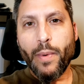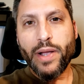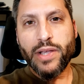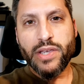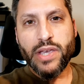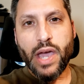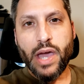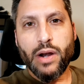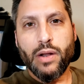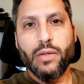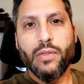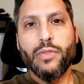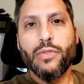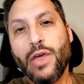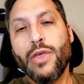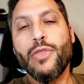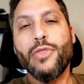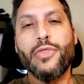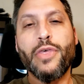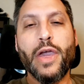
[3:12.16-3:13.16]
my channel.
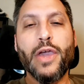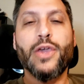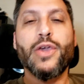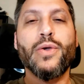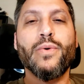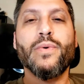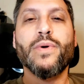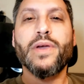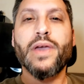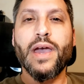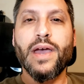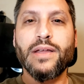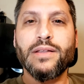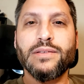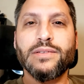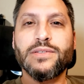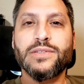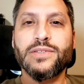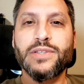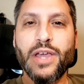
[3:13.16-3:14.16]
Thank you
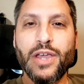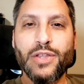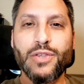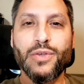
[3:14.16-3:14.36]
again. Stay